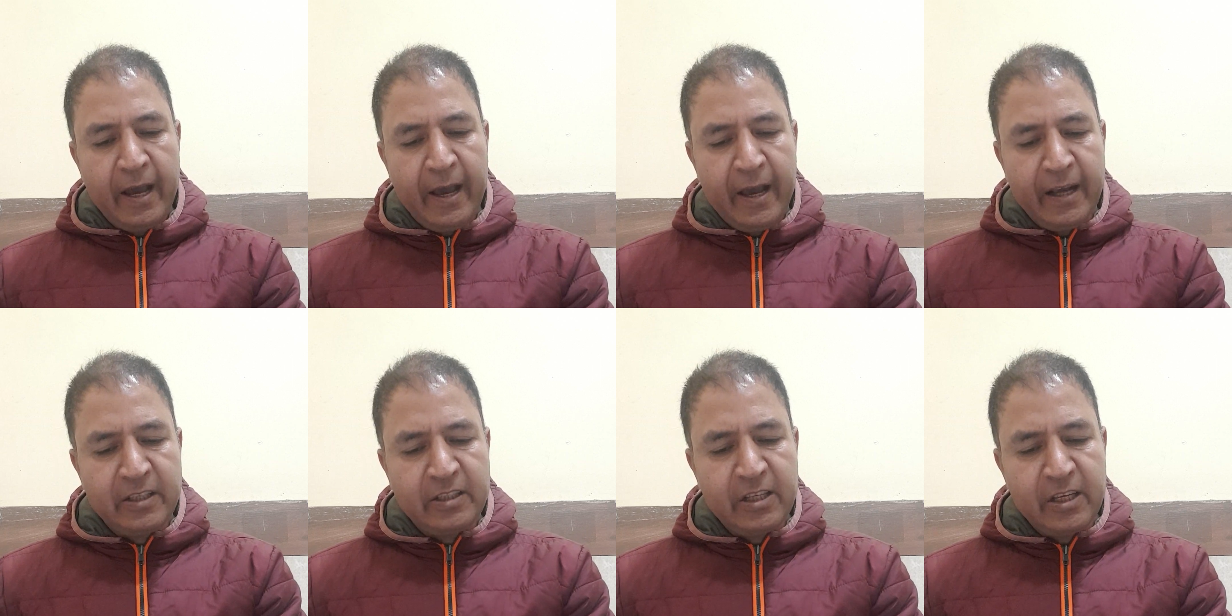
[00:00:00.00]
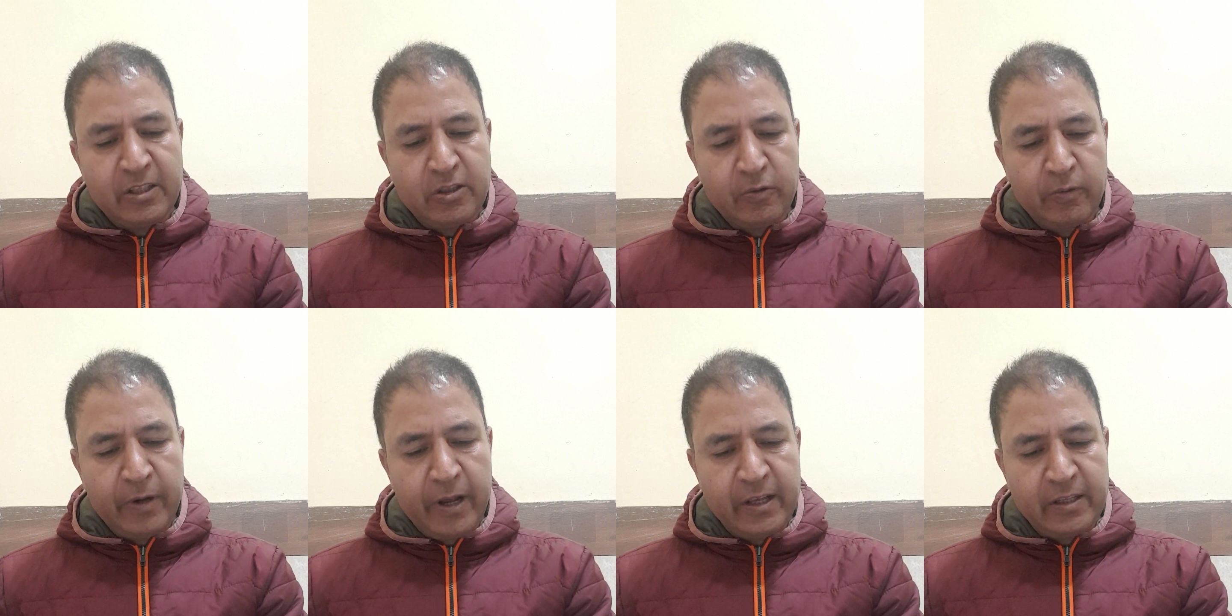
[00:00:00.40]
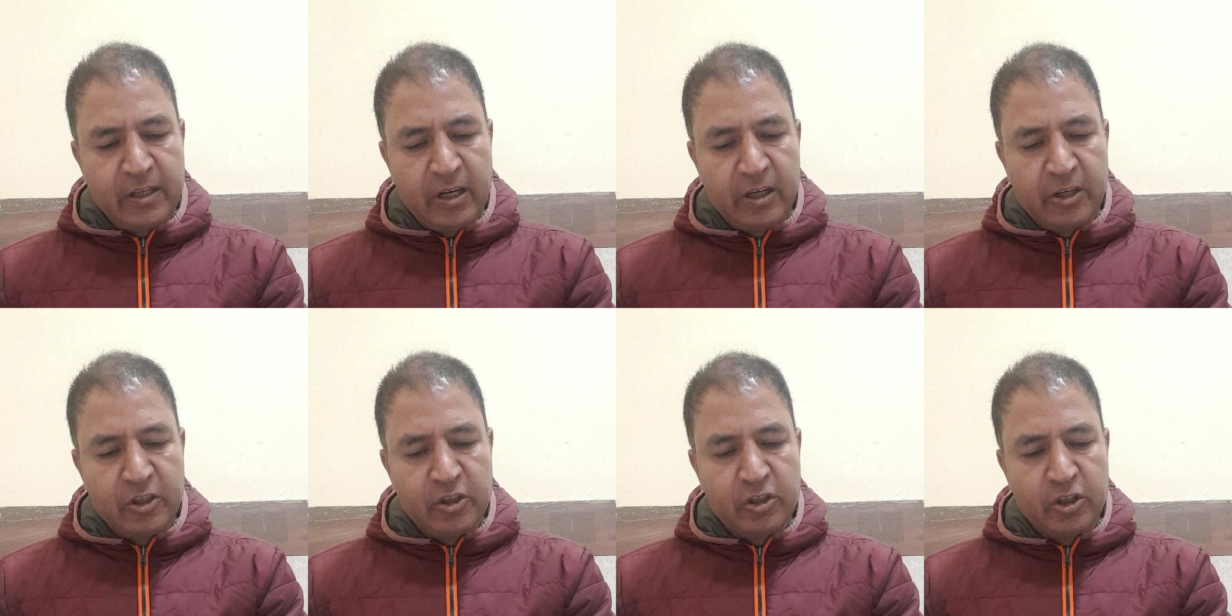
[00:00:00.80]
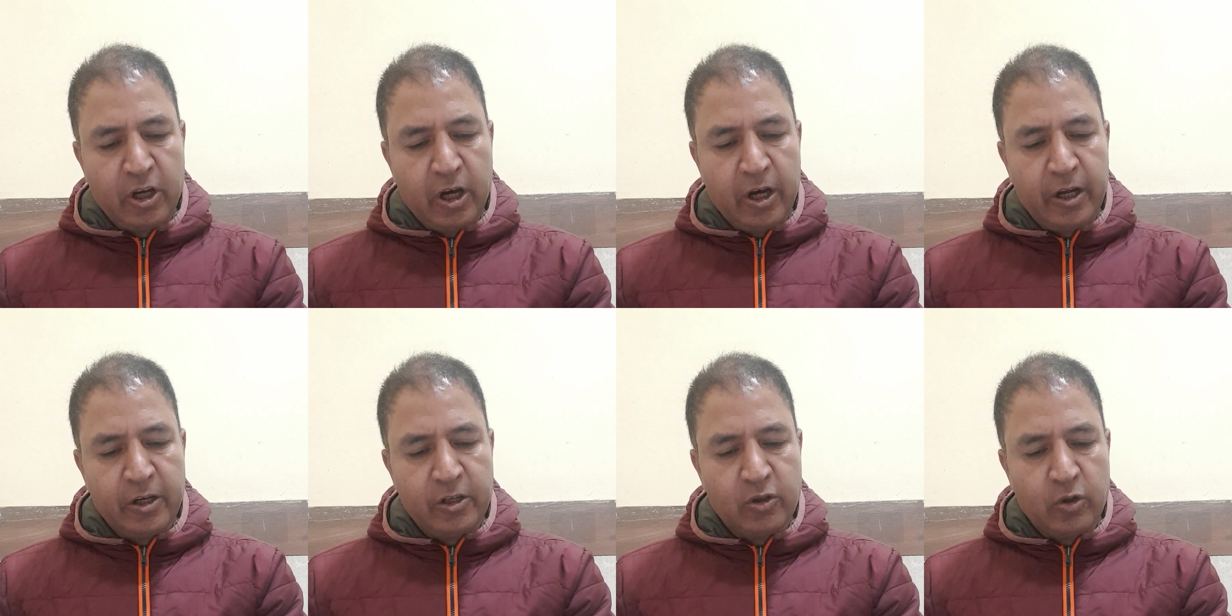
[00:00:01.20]
excessive nasal
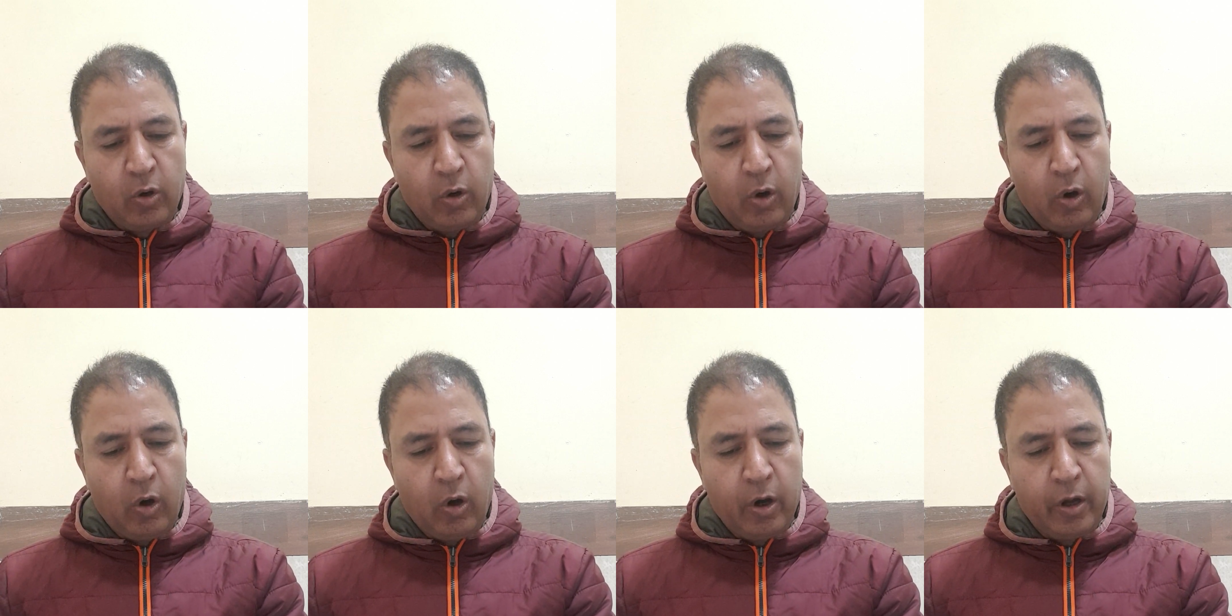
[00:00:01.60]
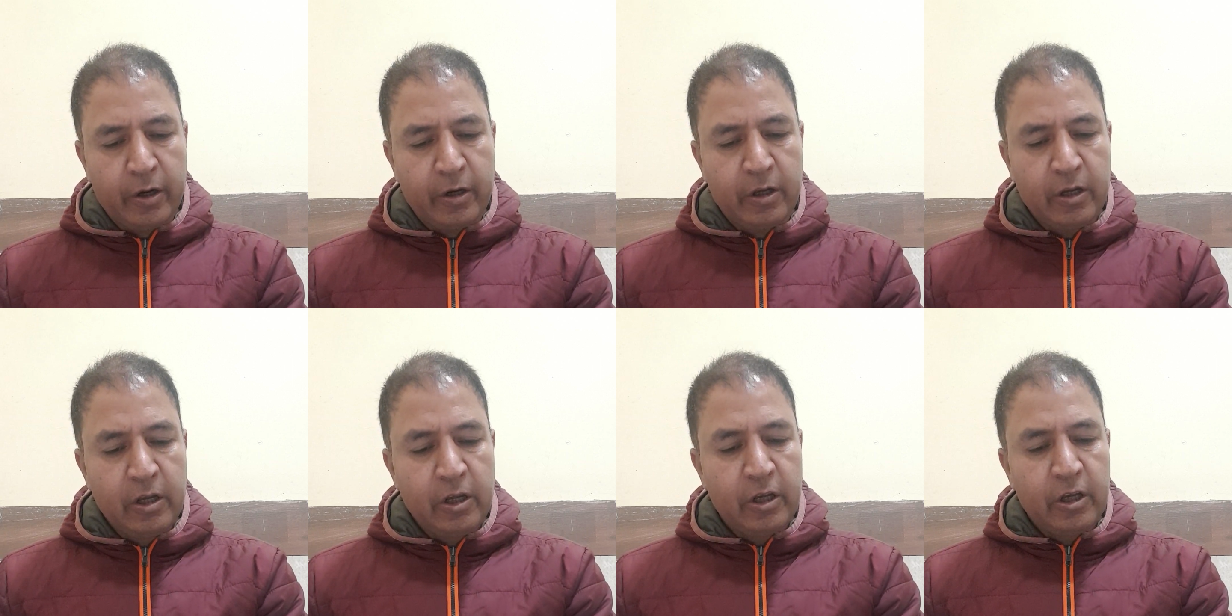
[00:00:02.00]
discharge, or